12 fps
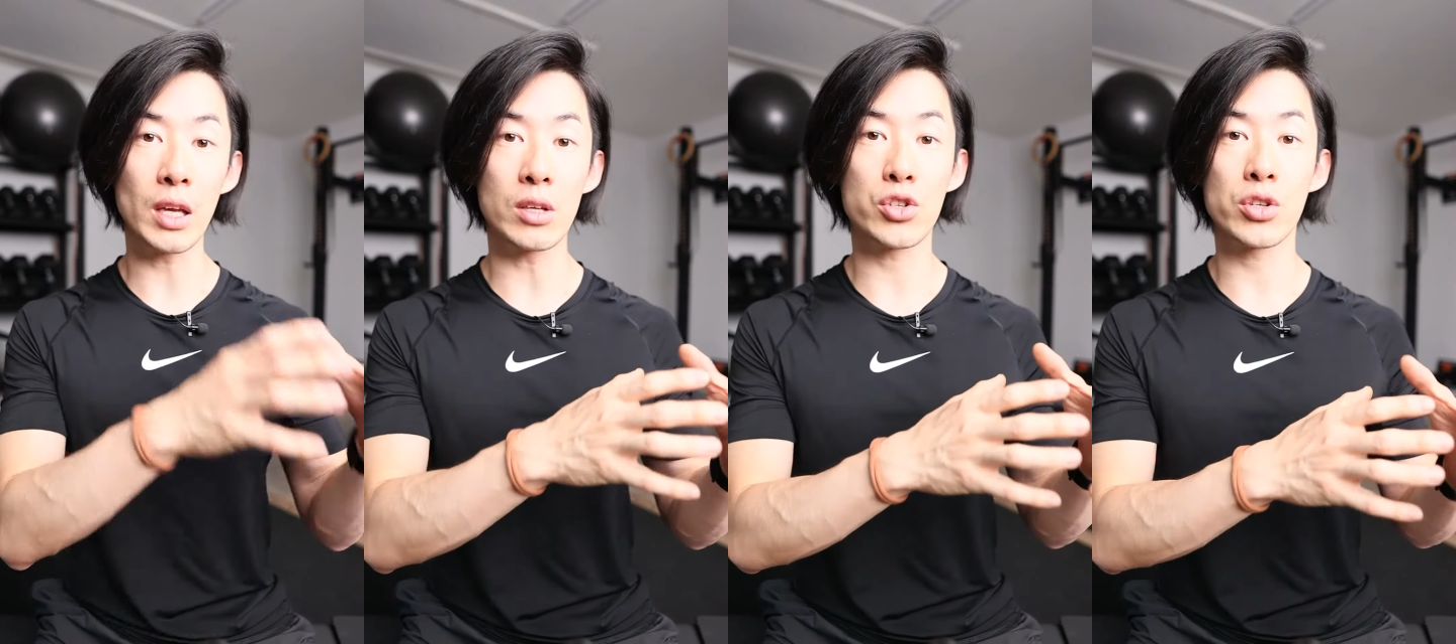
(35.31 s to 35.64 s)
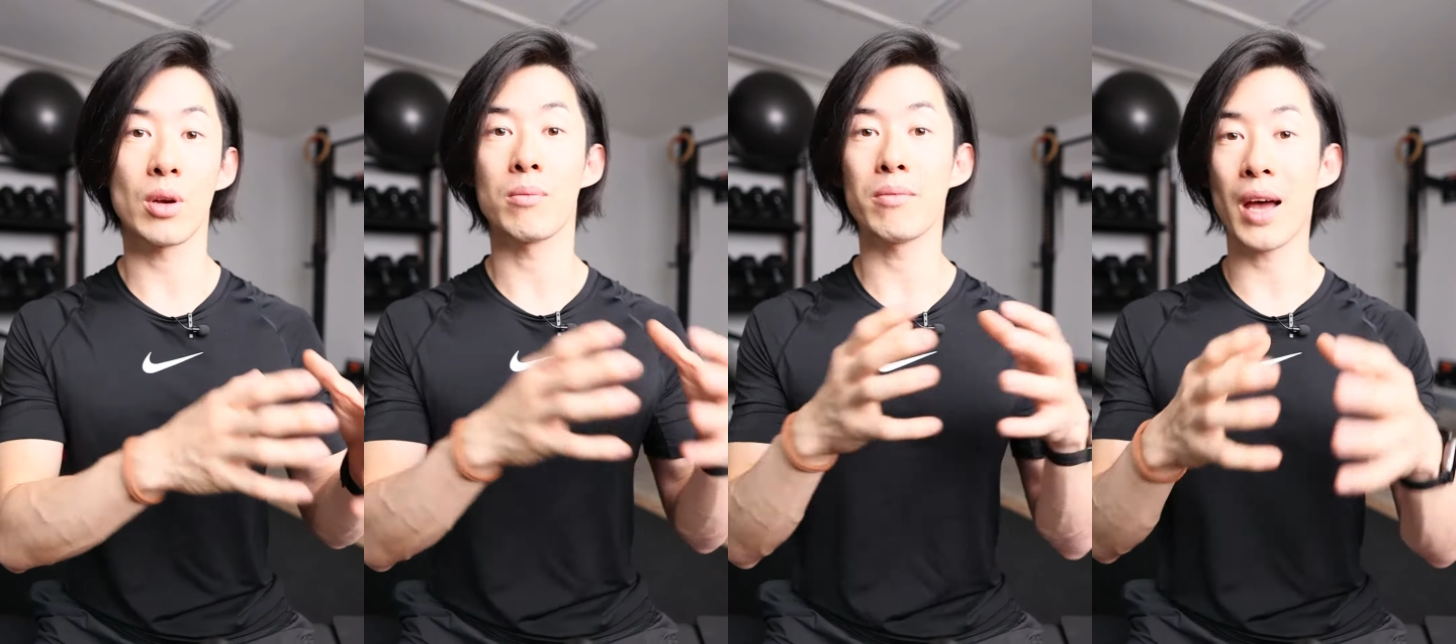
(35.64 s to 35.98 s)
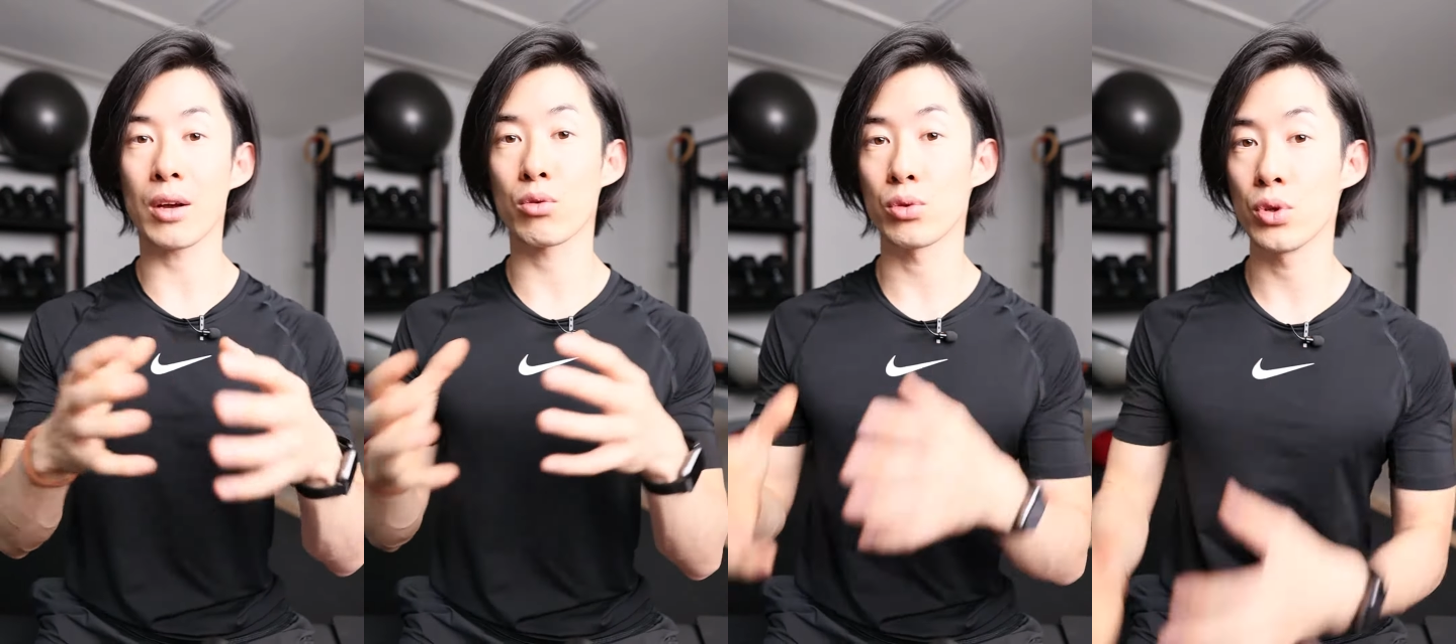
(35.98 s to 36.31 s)
each
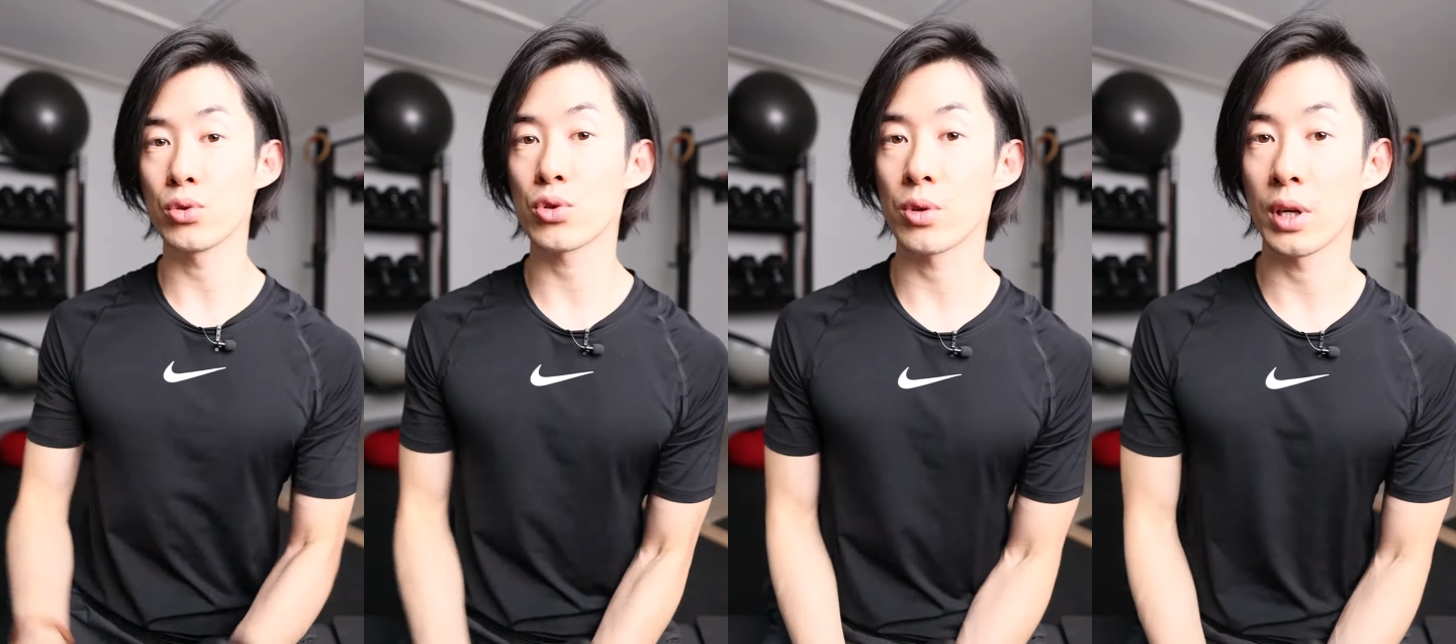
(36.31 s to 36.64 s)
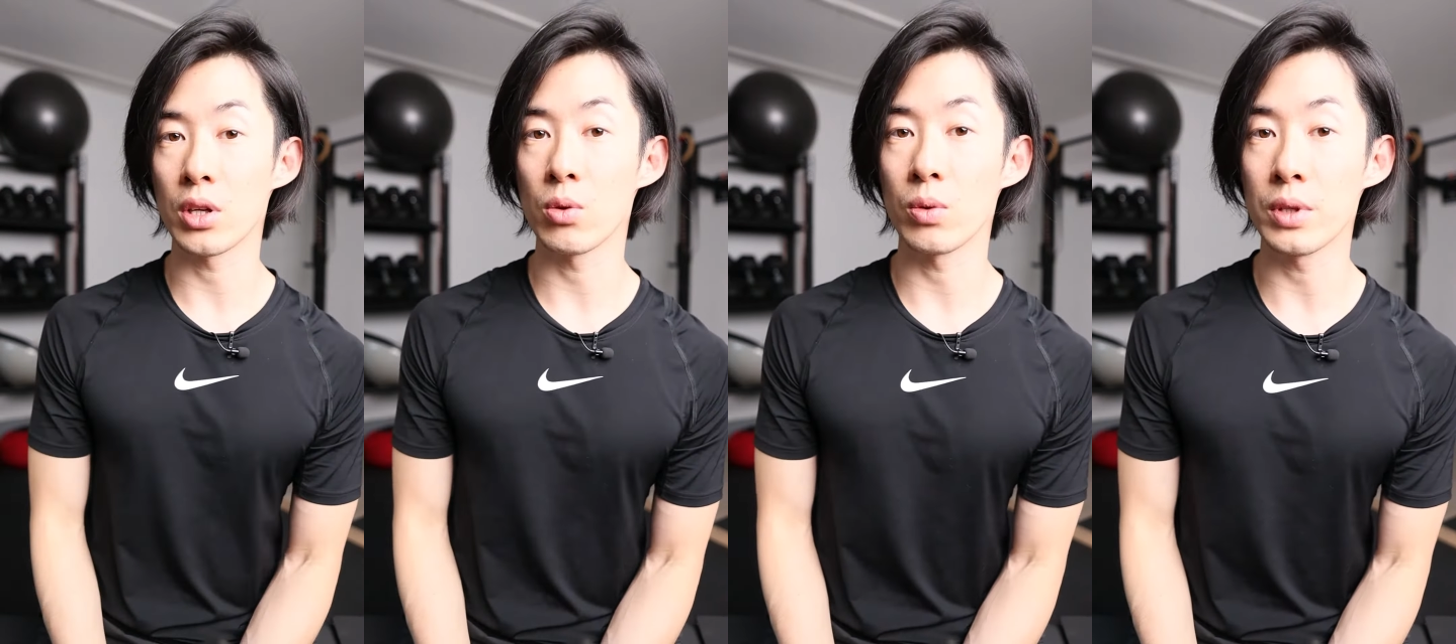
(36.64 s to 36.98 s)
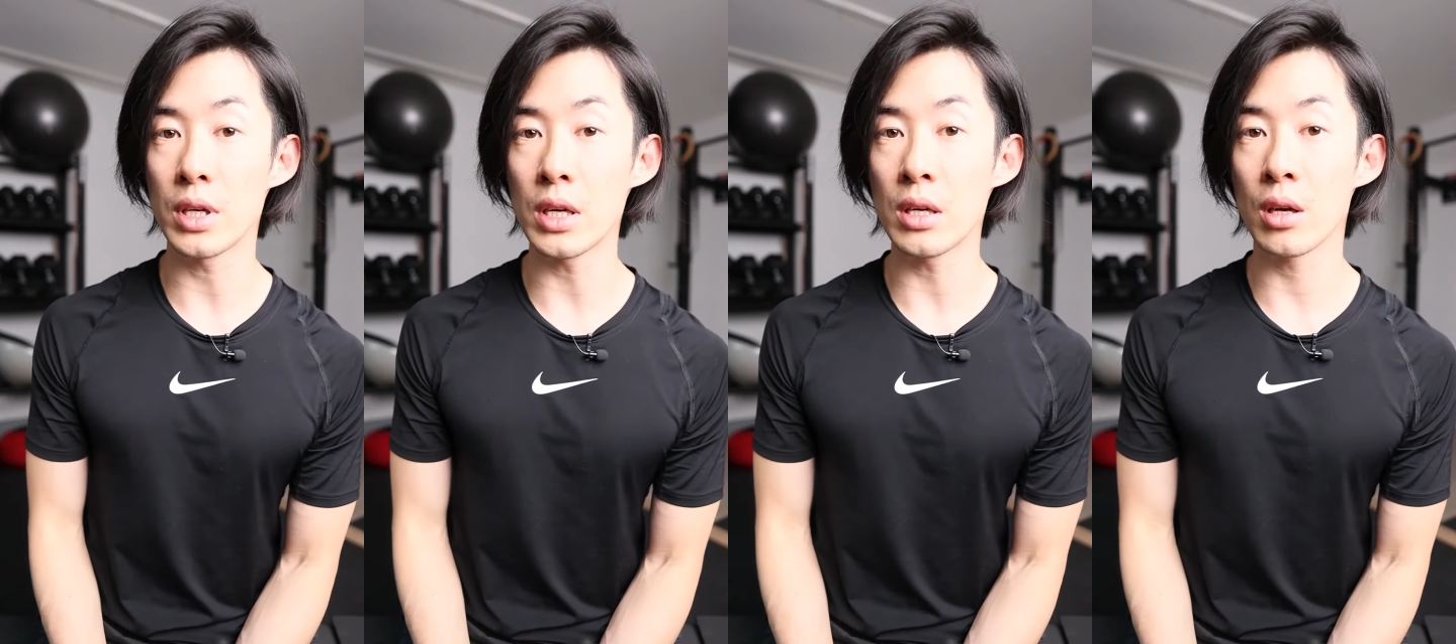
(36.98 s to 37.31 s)
macronutrient you will
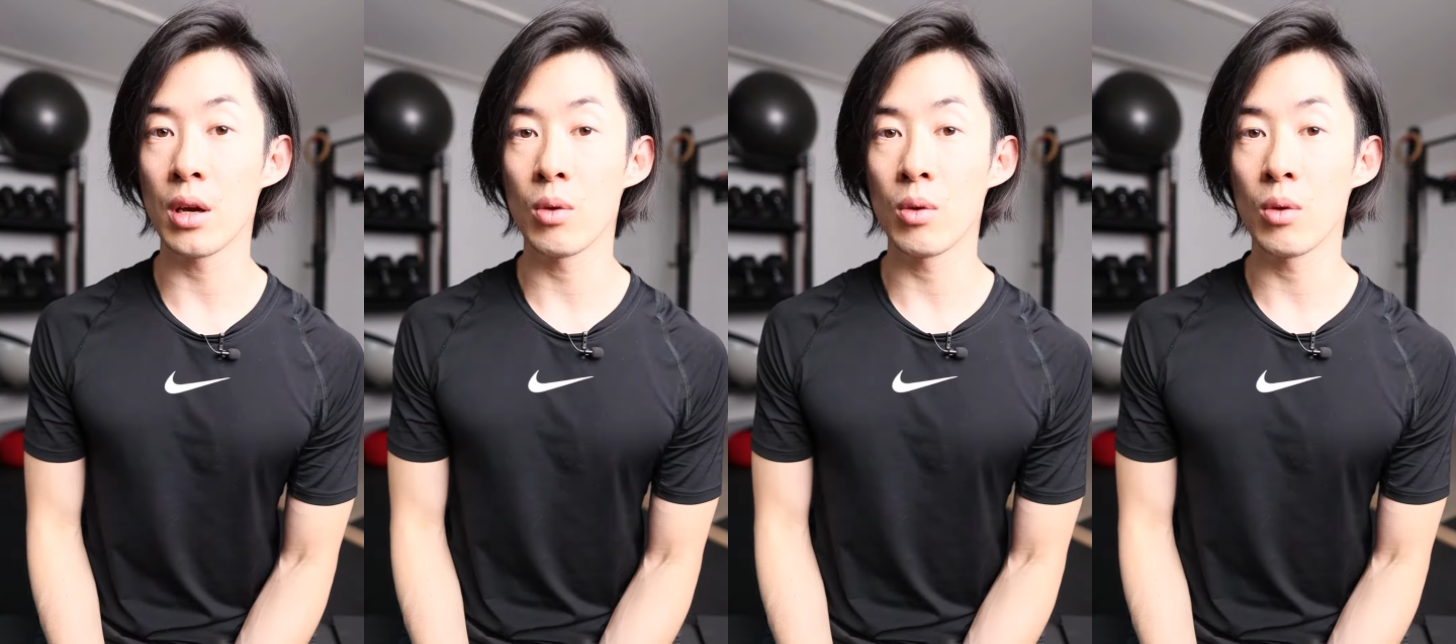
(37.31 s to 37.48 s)
need,